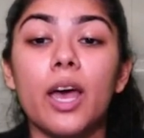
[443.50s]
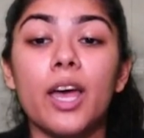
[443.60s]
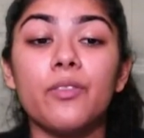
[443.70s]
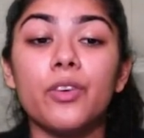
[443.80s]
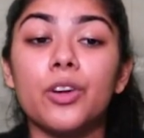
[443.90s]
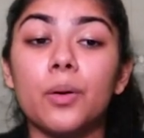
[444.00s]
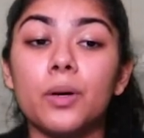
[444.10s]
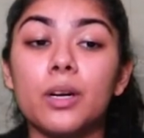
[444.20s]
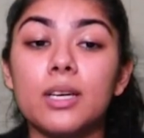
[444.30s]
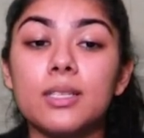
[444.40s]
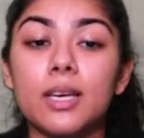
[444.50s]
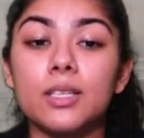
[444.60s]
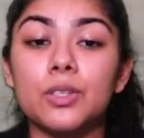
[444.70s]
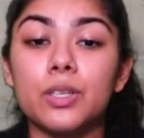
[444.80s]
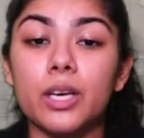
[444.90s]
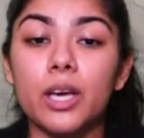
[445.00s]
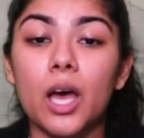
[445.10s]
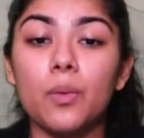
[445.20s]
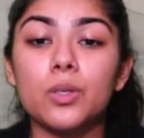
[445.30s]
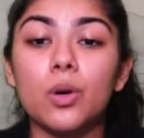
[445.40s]
N.V. Ramana said today,
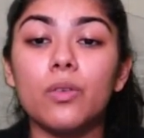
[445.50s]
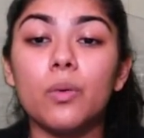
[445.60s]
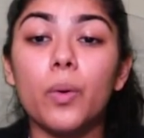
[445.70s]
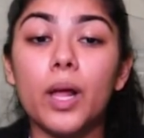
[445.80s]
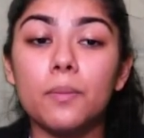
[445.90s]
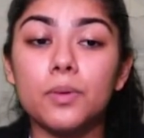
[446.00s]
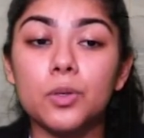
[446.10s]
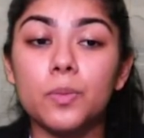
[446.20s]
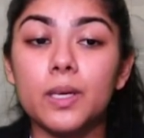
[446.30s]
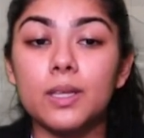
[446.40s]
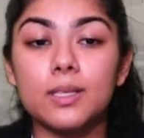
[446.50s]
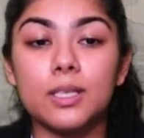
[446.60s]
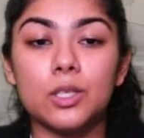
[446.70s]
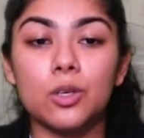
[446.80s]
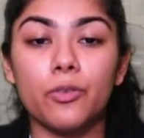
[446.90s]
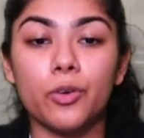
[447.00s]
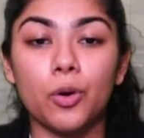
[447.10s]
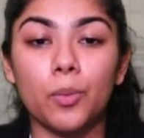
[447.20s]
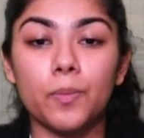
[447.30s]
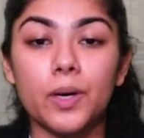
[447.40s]
"I was overwhelmed to be in the city of
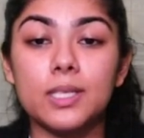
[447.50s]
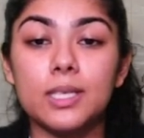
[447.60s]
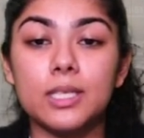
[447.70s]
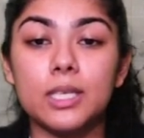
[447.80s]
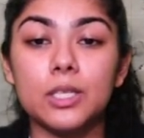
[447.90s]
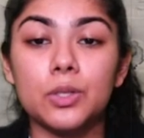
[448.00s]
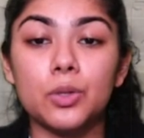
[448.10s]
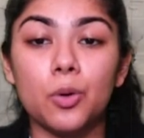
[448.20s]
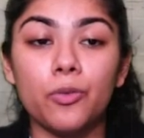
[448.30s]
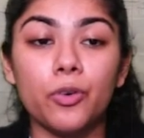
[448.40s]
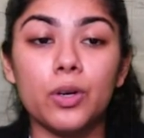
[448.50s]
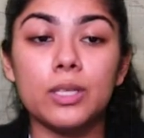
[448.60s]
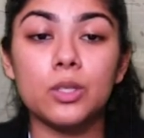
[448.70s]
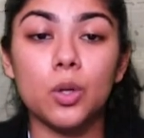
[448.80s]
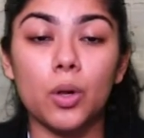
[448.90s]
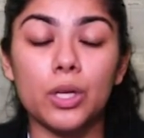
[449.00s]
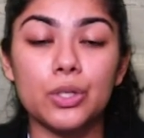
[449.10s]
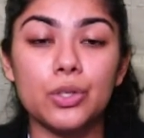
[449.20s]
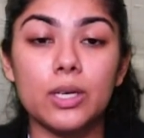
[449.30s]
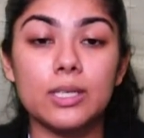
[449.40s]
Kumbh, a city to know for its
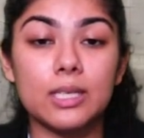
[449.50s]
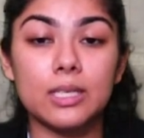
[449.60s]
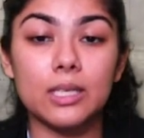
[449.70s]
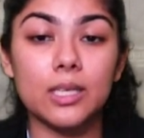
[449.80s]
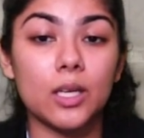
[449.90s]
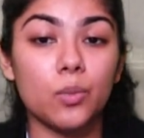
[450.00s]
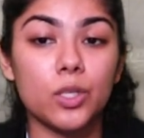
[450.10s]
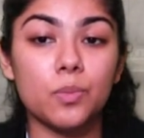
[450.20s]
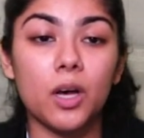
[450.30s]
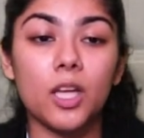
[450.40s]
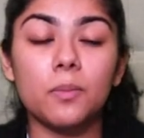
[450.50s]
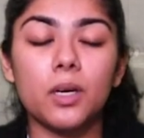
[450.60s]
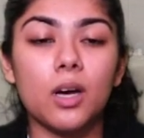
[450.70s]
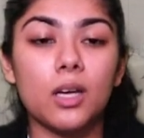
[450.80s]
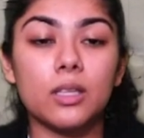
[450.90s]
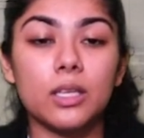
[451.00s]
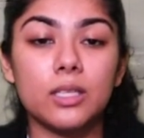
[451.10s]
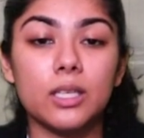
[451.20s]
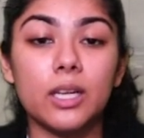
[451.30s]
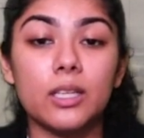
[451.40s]
knowledge, a city in which Mahatma Gandhi
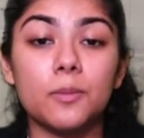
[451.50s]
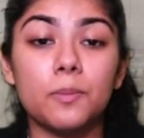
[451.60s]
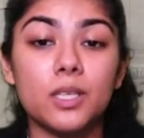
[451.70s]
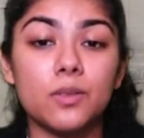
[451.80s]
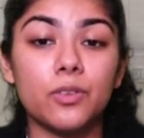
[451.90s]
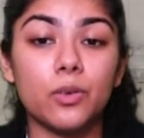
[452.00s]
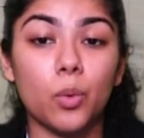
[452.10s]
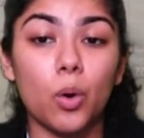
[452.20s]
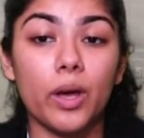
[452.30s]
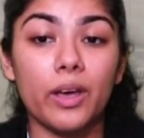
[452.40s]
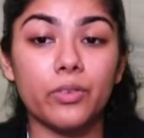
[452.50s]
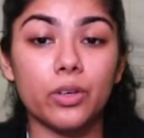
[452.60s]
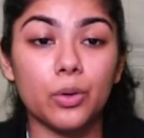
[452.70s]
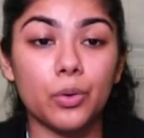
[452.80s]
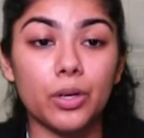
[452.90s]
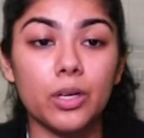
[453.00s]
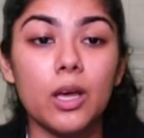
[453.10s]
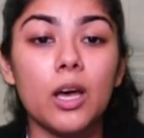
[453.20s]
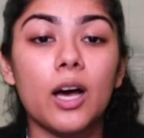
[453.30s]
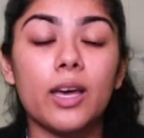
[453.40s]
declared the peaceful war ever known
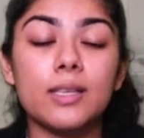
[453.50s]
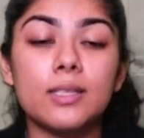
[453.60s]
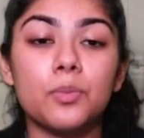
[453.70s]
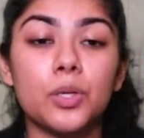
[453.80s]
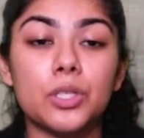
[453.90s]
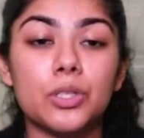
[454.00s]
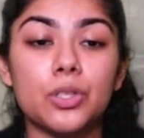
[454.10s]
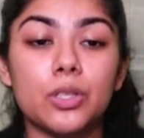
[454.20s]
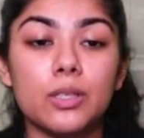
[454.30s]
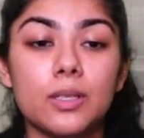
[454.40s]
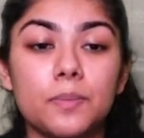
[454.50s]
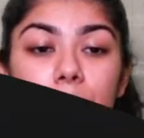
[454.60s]
against the Britishers."